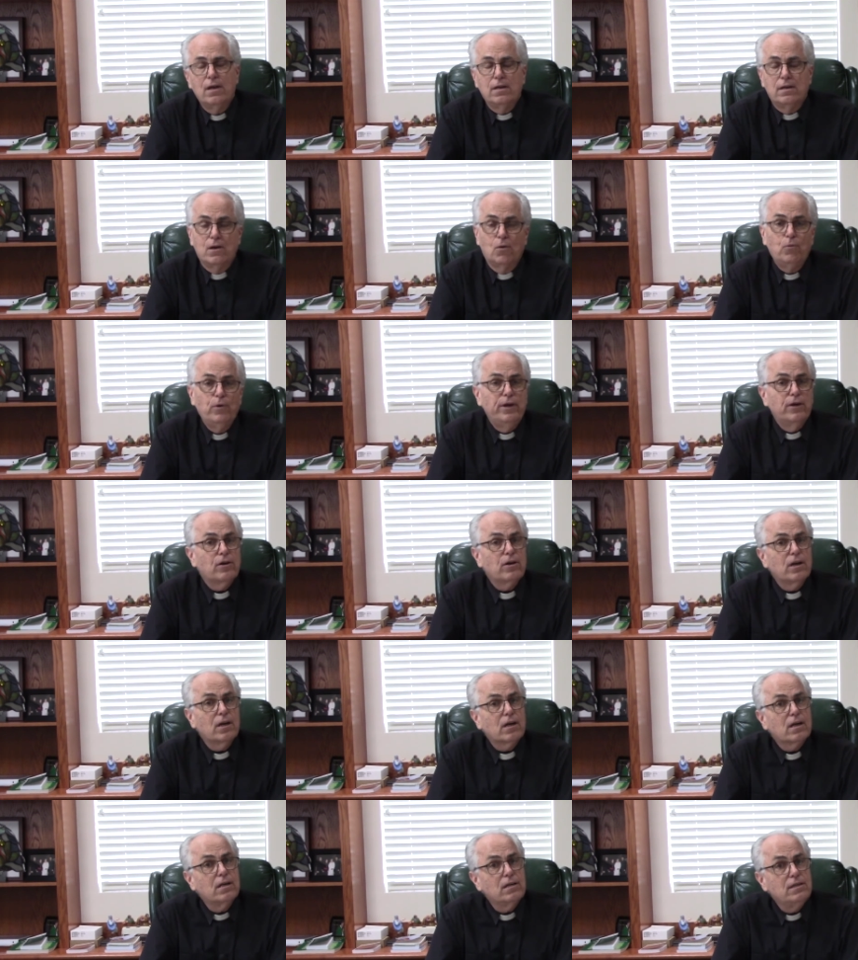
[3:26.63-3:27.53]
Now, we are
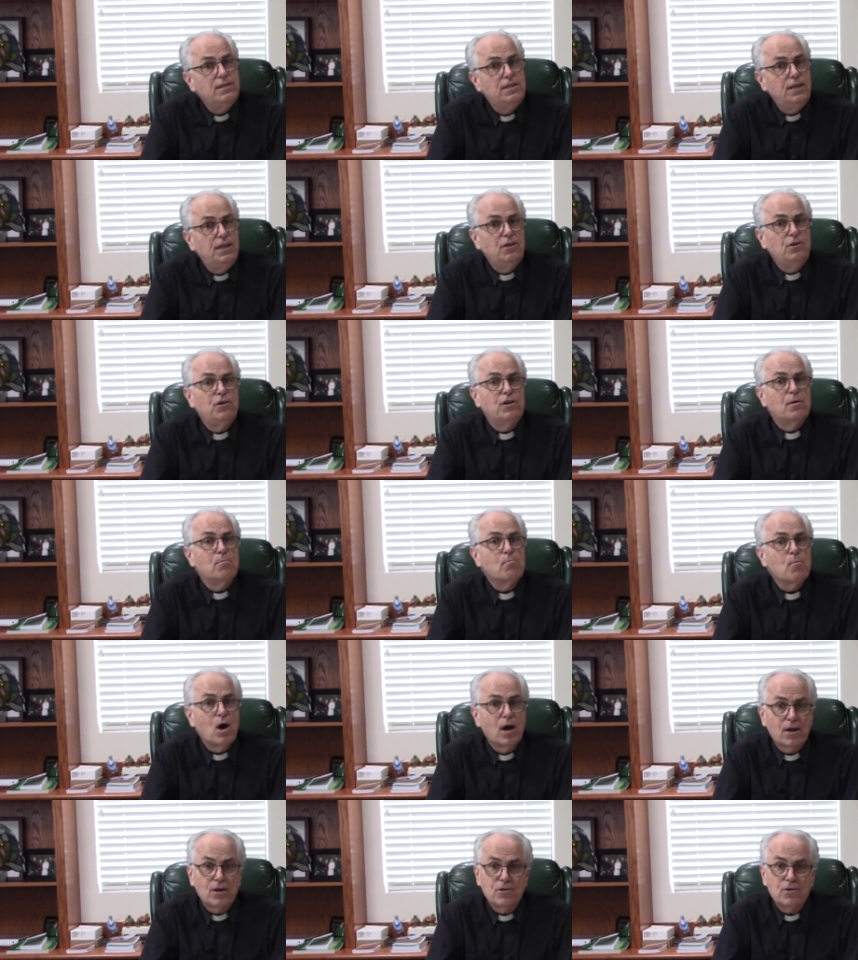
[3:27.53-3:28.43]
going to continue to
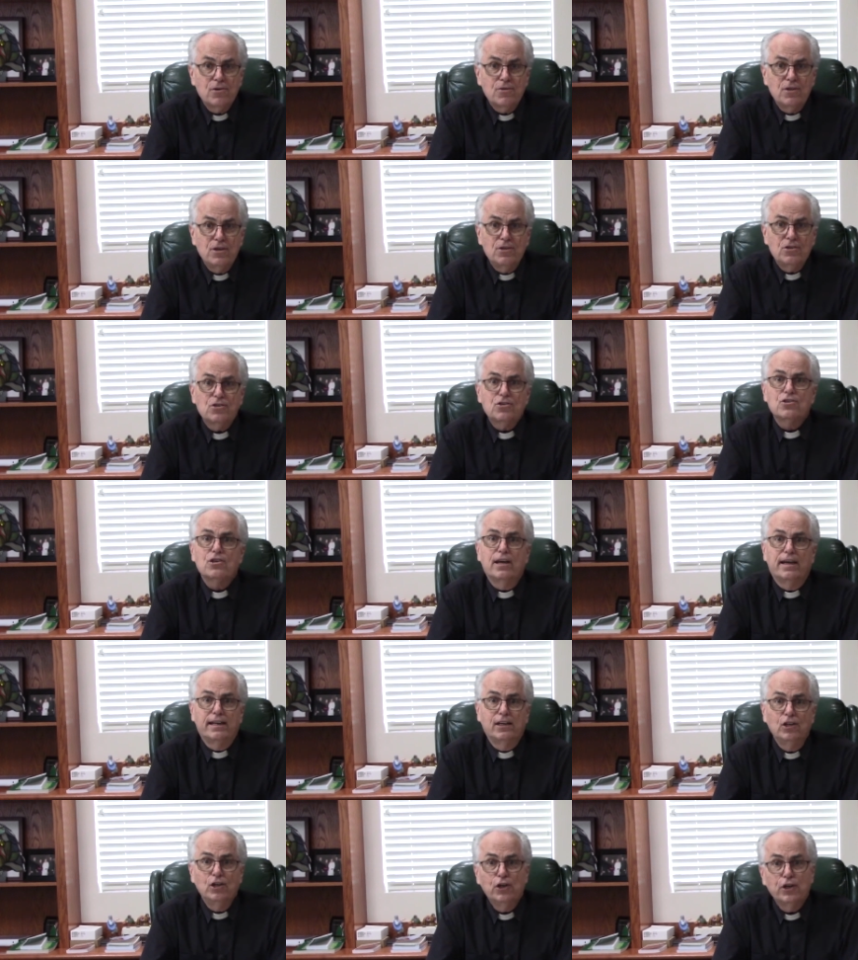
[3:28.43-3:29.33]
monitor this
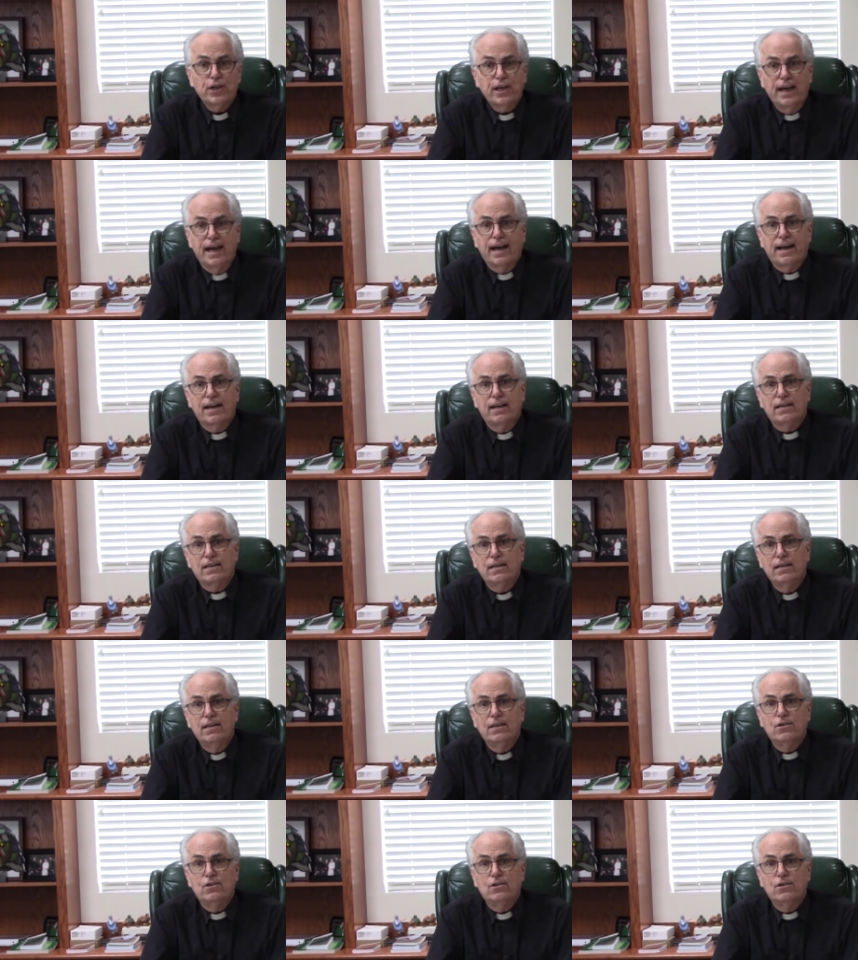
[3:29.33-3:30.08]
and look at it.